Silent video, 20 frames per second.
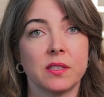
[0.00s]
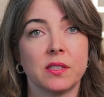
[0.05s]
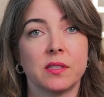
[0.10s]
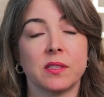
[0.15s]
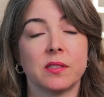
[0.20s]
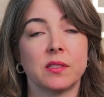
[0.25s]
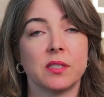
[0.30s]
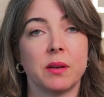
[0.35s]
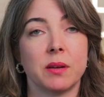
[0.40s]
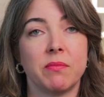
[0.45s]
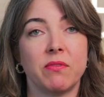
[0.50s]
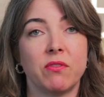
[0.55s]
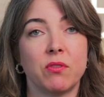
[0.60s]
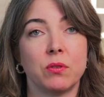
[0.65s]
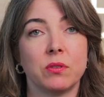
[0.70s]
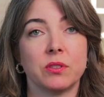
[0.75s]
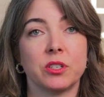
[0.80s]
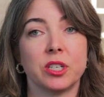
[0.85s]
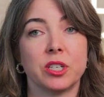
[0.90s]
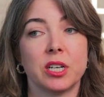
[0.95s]
is a
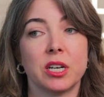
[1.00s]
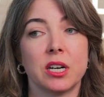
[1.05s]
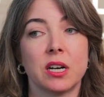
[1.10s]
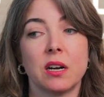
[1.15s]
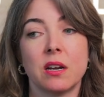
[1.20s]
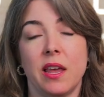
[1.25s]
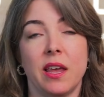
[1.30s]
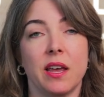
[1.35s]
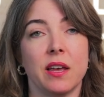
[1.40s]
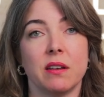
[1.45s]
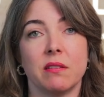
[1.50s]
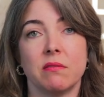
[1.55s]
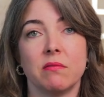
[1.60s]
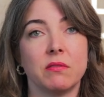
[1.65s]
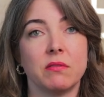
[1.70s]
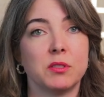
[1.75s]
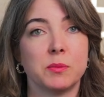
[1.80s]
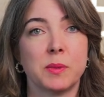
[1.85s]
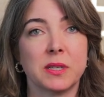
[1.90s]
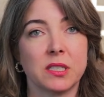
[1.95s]
subfolder, and
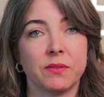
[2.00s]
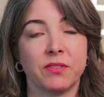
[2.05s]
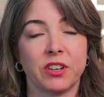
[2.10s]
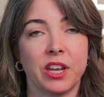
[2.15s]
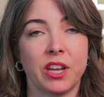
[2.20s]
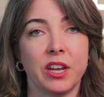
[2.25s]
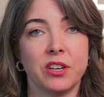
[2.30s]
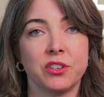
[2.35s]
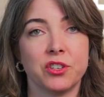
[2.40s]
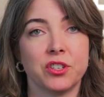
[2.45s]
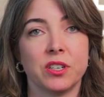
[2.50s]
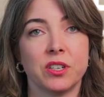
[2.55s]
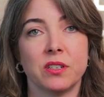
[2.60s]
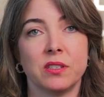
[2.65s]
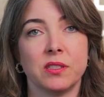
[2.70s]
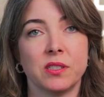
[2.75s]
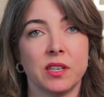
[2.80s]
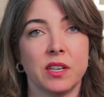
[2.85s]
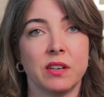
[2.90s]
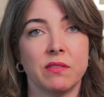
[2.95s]

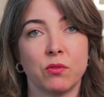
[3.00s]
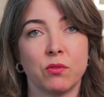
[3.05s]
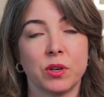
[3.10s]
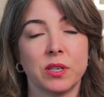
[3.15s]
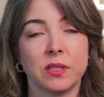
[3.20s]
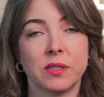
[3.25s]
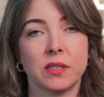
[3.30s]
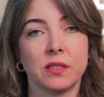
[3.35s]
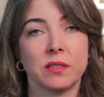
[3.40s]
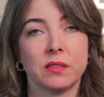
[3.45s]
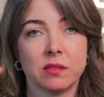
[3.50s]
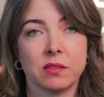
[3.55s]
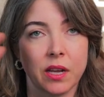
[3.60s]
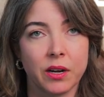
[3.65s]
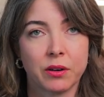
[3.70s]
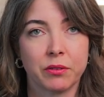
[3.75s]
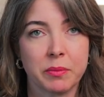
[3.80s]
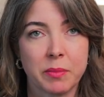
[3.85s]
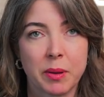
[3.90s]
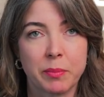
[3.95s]
specifications, invoices, I
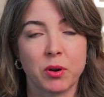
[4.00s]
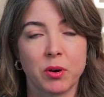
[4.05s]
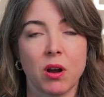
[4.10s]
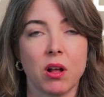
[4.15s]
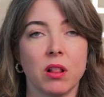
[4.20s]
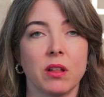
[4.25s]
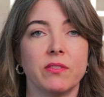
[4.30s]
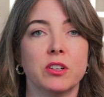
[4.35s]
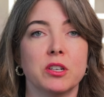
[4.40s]
don't remember all of